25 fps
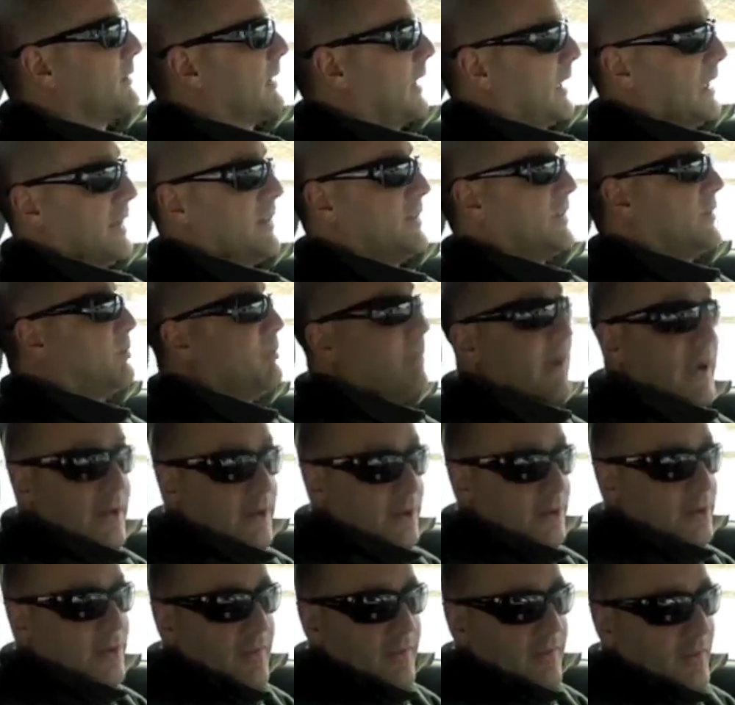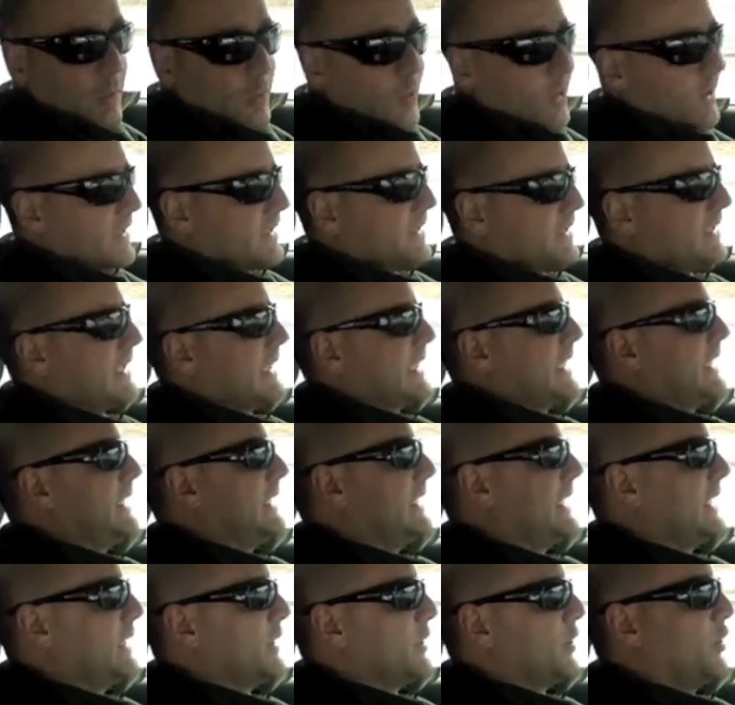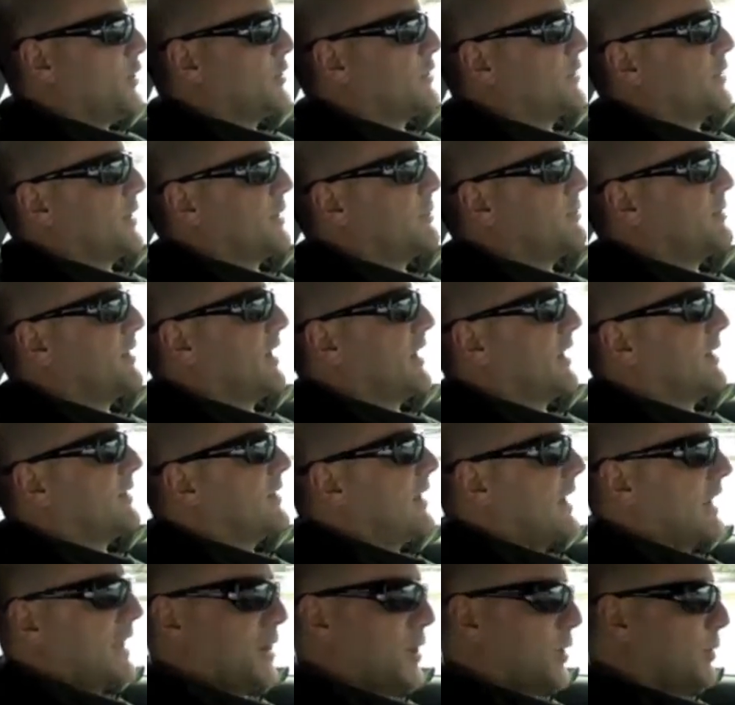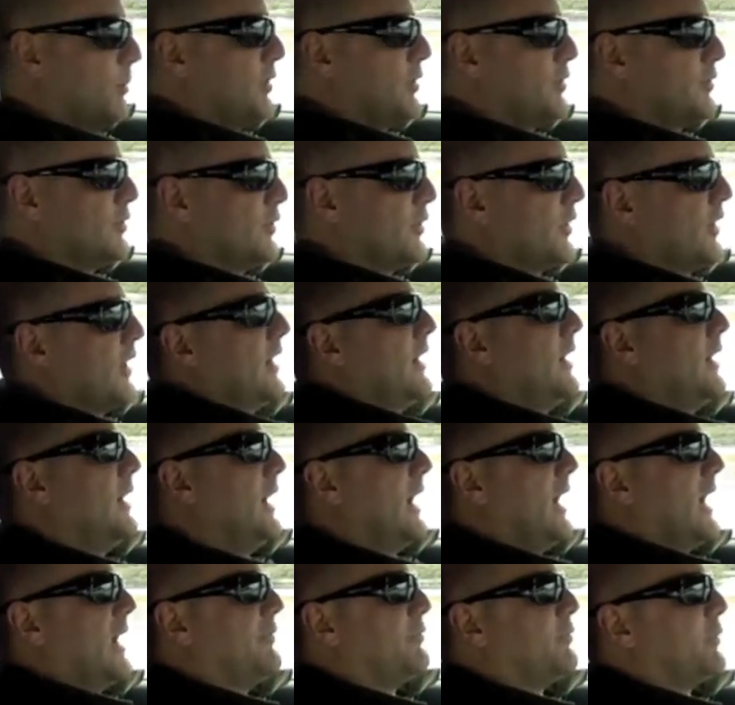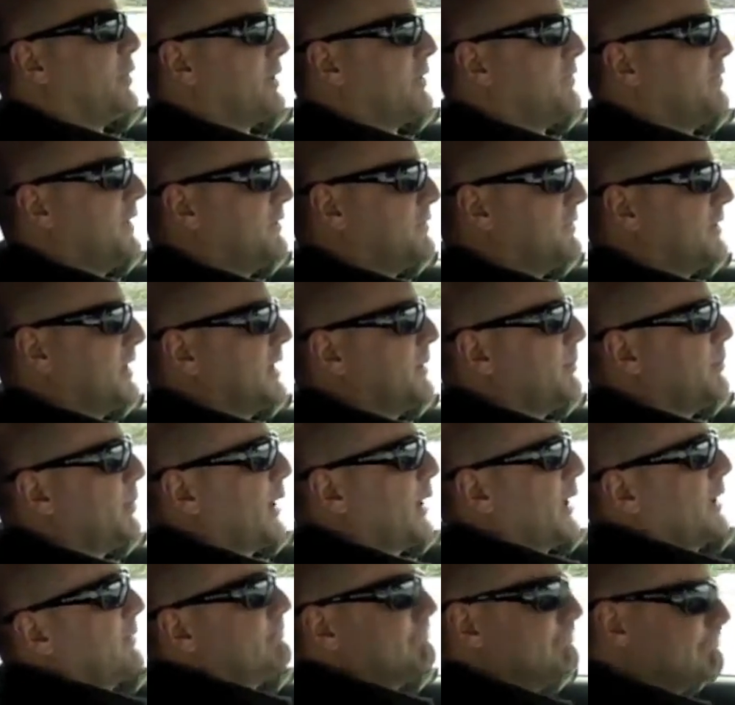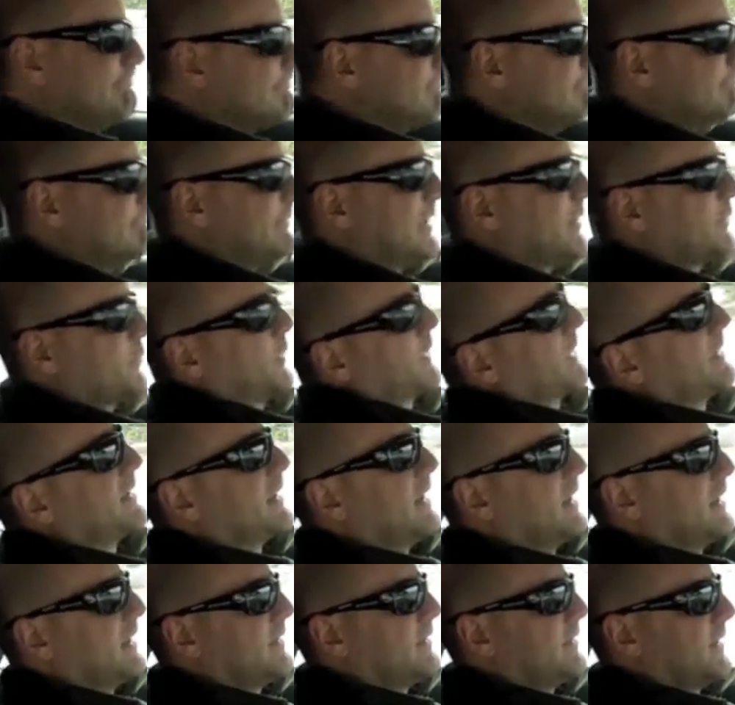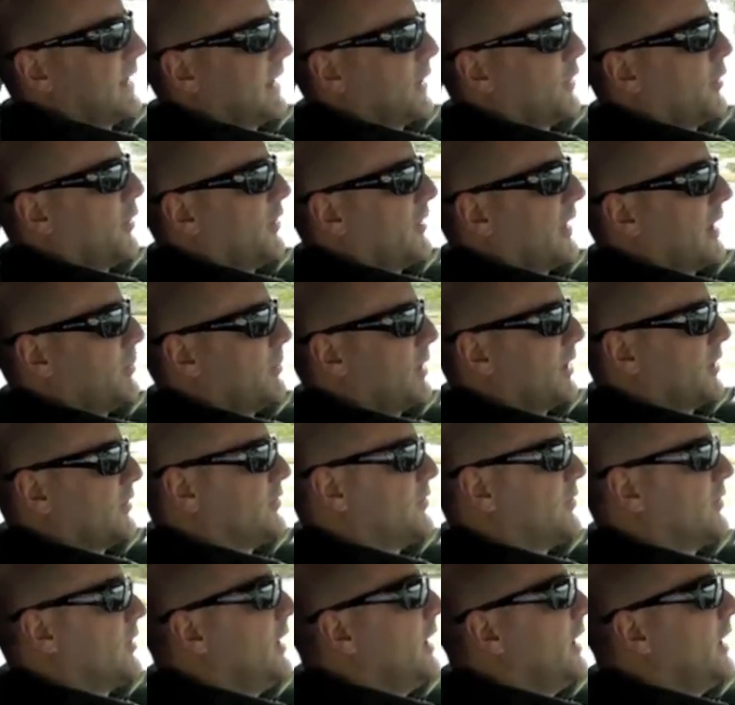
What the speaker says: It's better than the one in the long-term test EcoBoost F-150, but it's really not saying all that much.